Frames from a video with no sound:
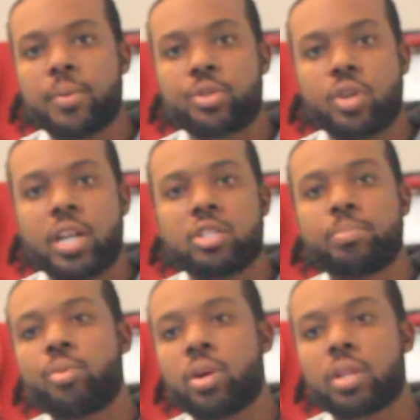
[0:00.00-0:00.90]
I was trying to
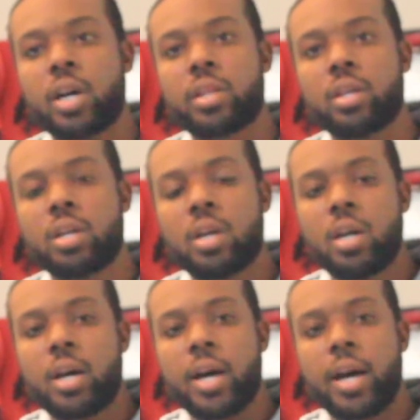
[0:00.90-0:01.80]
support other
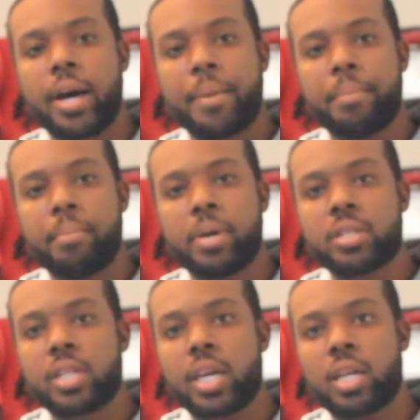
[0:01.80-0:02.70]

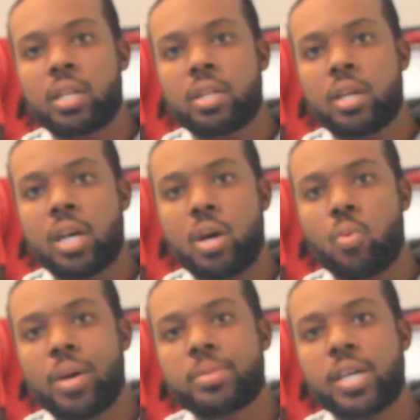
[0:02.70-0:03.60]
Mustang
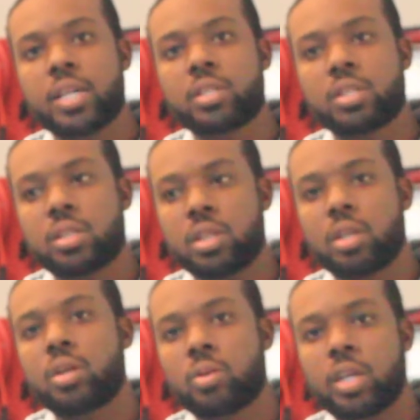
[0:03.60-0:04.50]
websites just
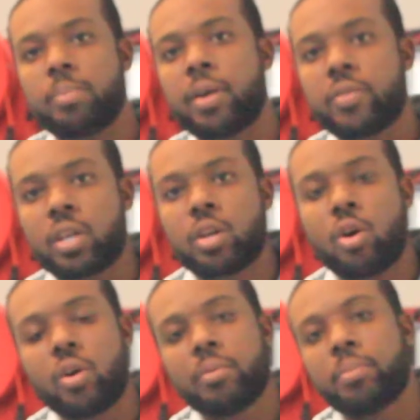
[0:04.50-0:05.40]
to keep everything
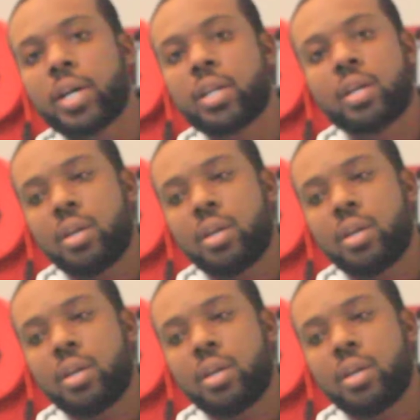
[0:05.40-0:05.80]
going, but